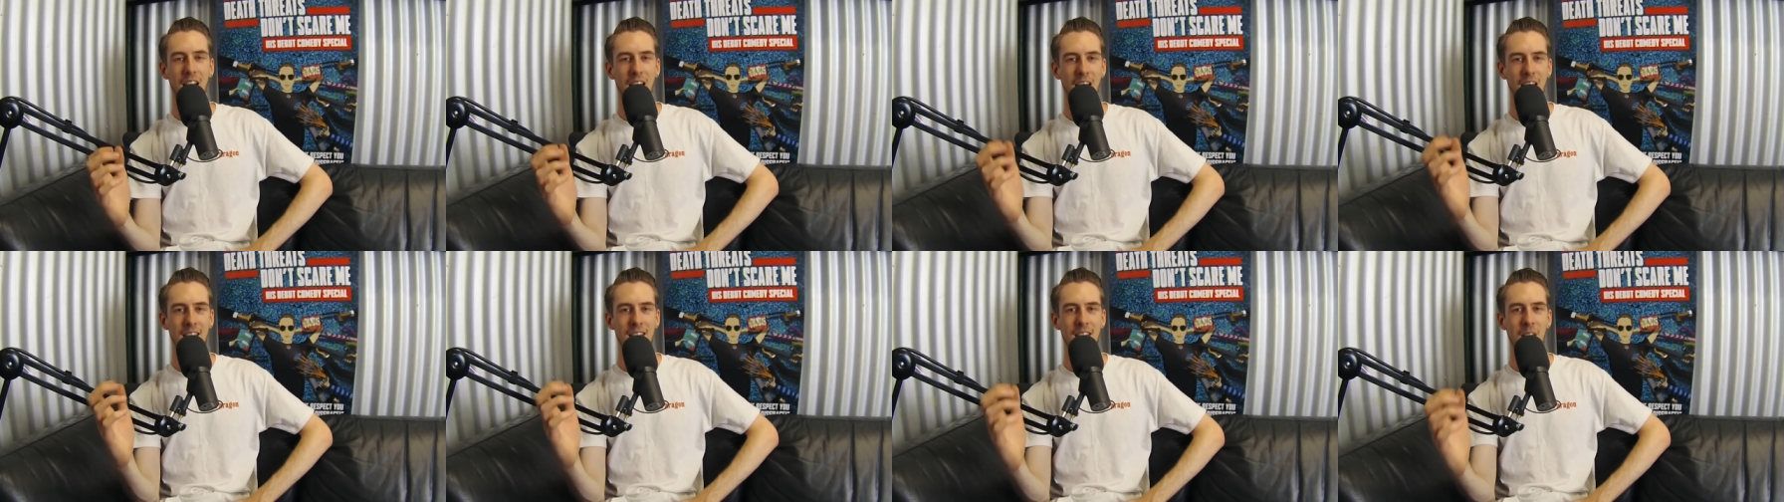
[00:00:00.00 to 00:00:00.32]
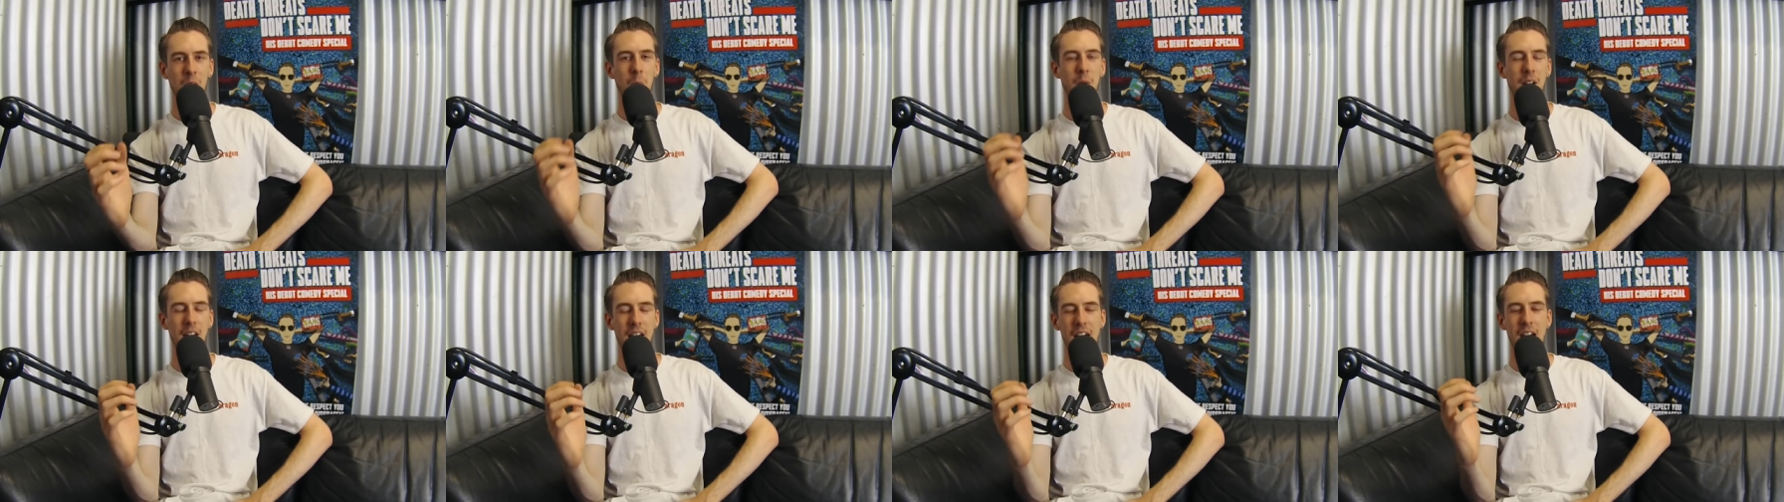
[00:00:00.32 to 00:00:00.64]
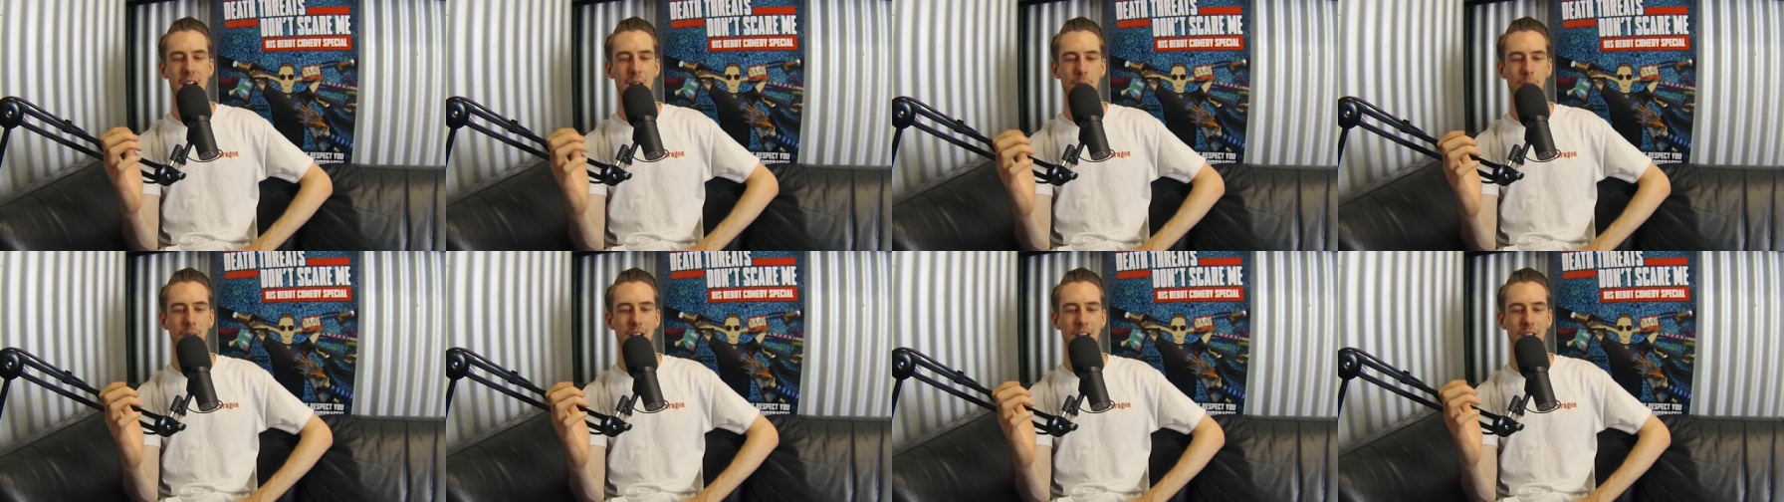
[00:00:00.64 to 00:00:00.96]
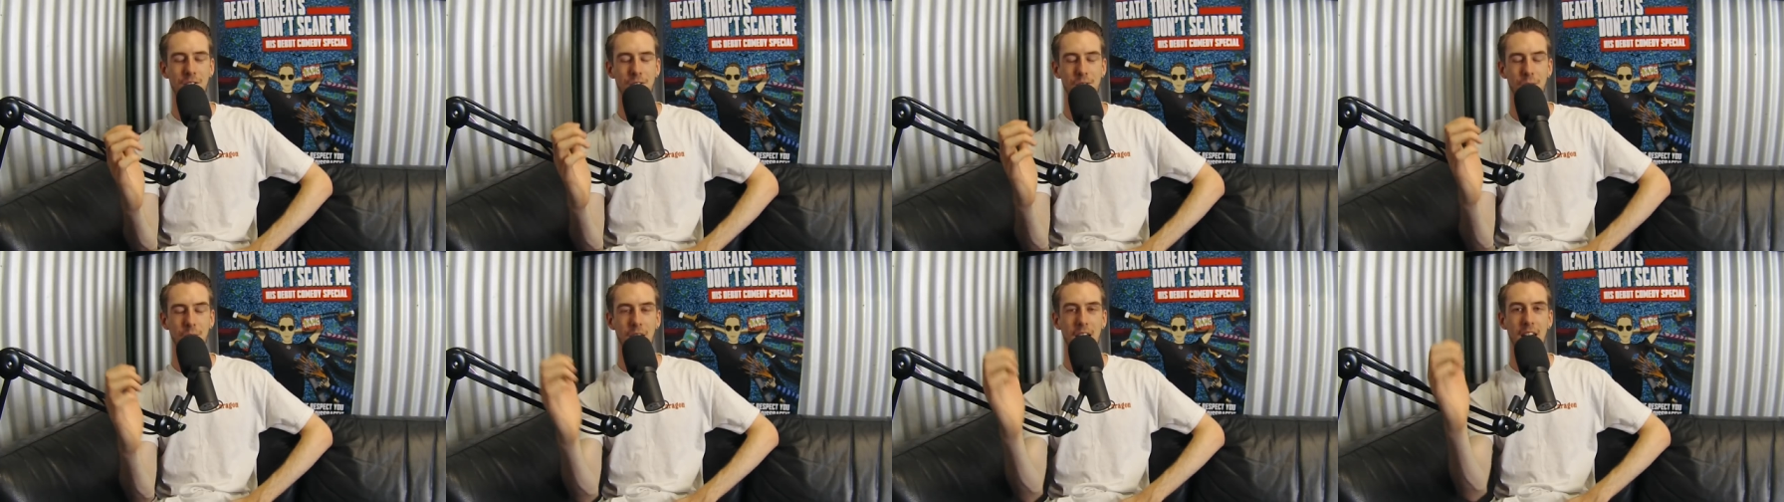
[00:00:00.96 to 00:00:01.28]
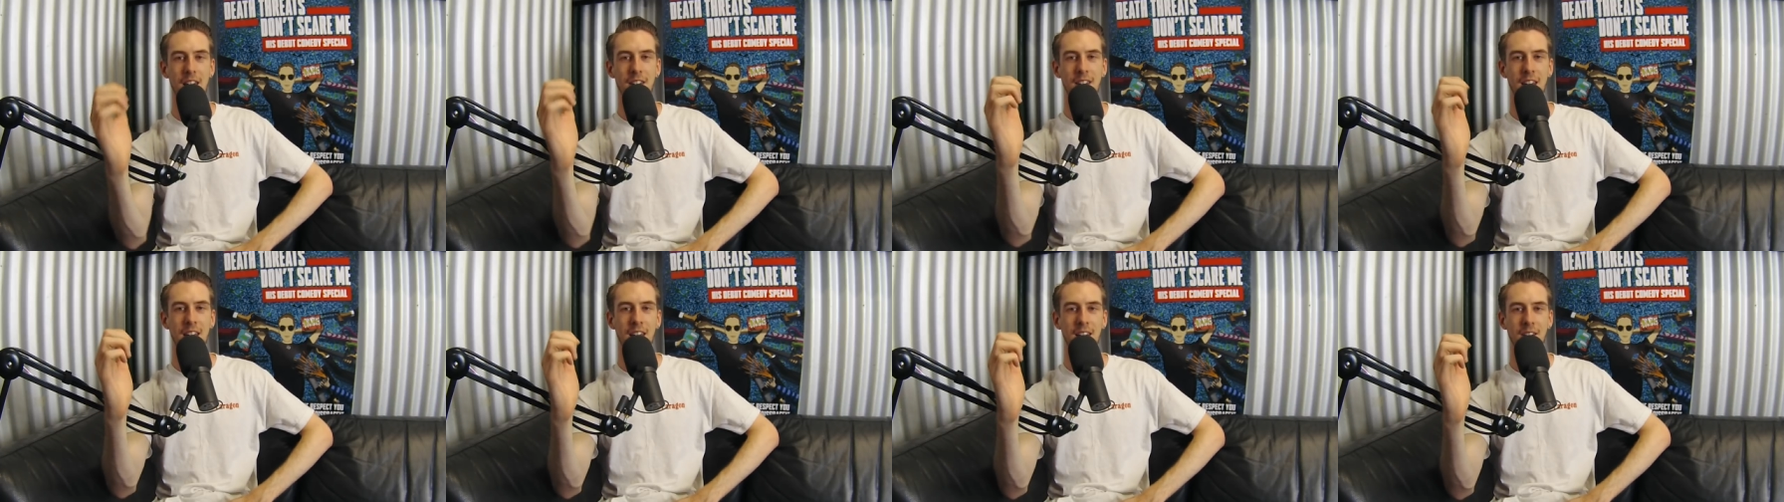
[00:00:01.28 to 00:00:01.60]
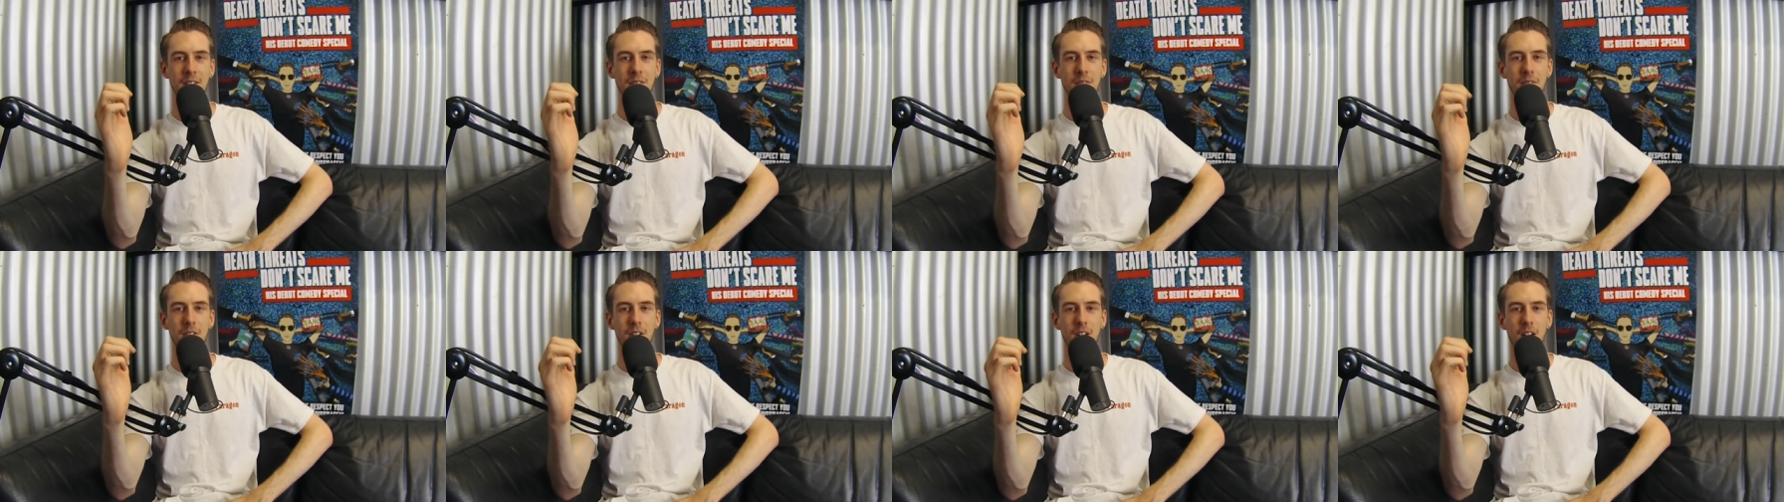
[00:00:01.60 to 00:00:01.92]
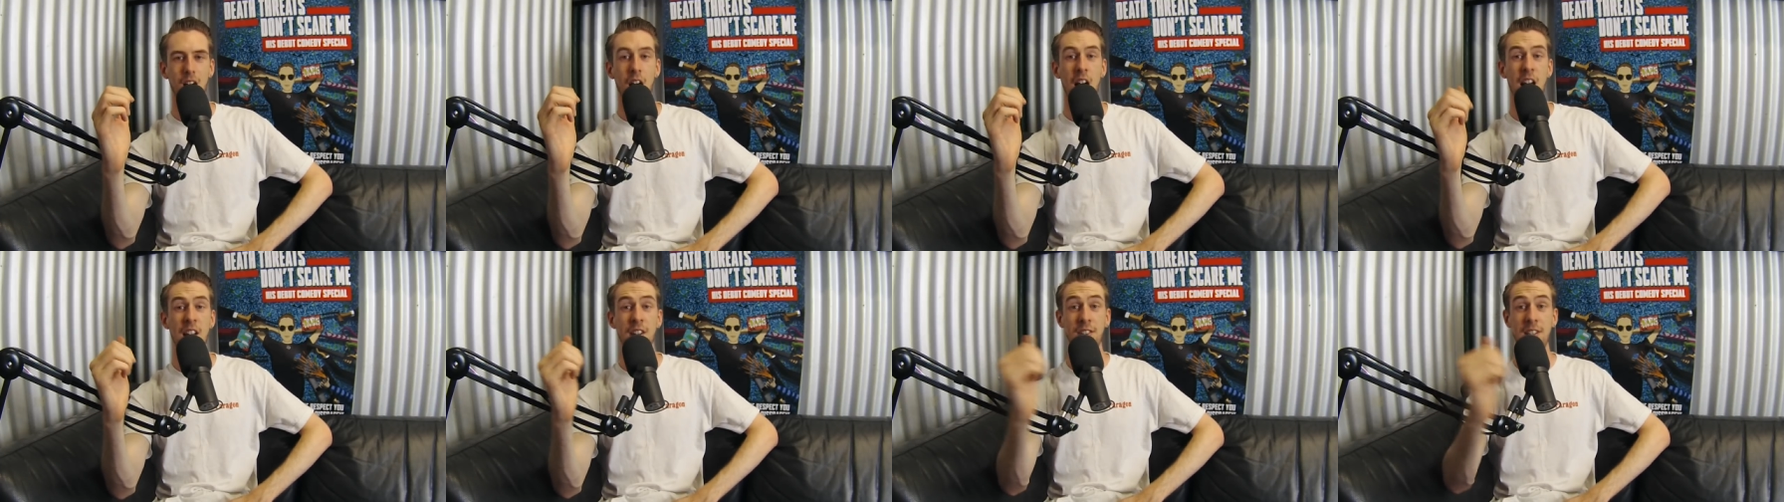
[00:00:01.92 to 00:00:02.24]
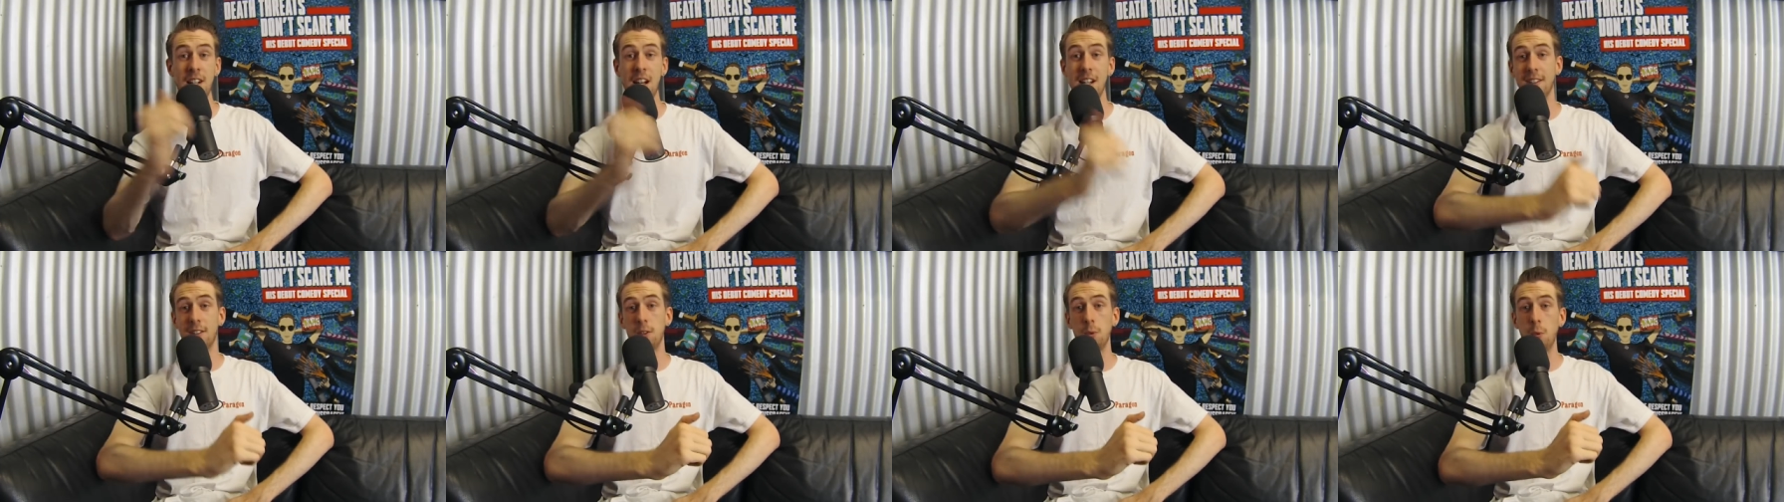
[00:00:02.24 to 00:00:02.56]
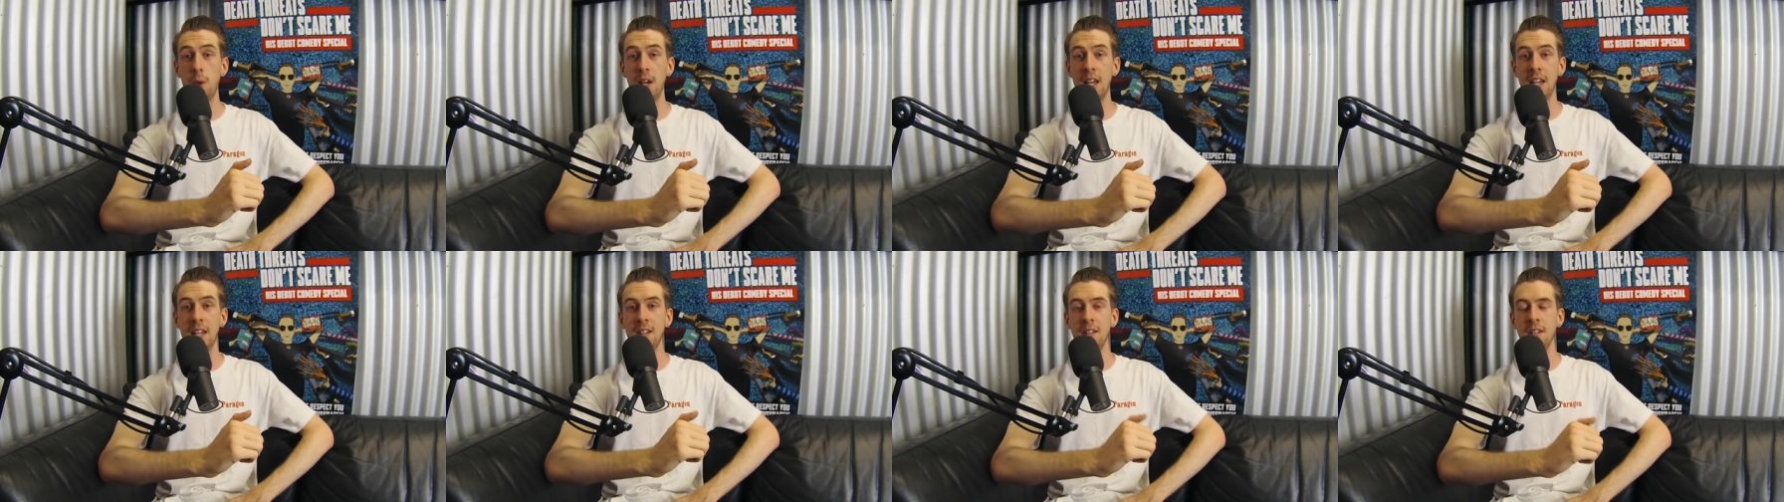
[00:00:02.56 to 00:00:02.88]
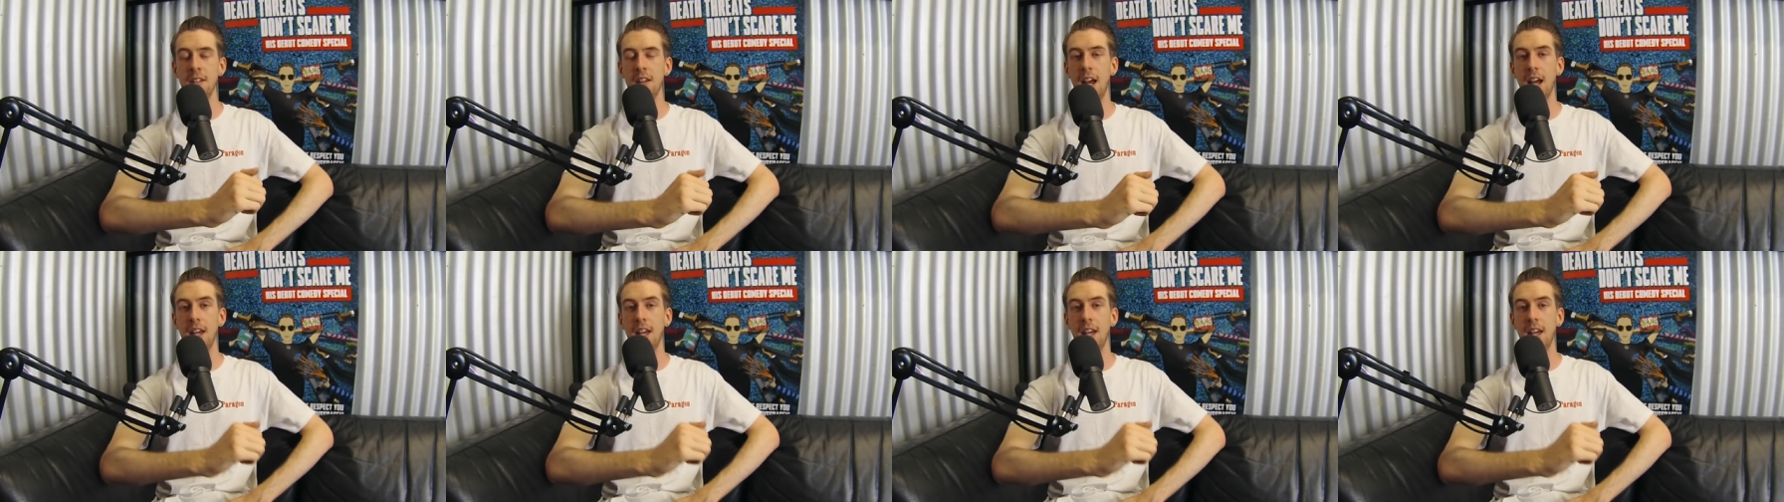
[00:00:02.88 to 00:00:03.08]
And then we arm wrestle and then I start to win,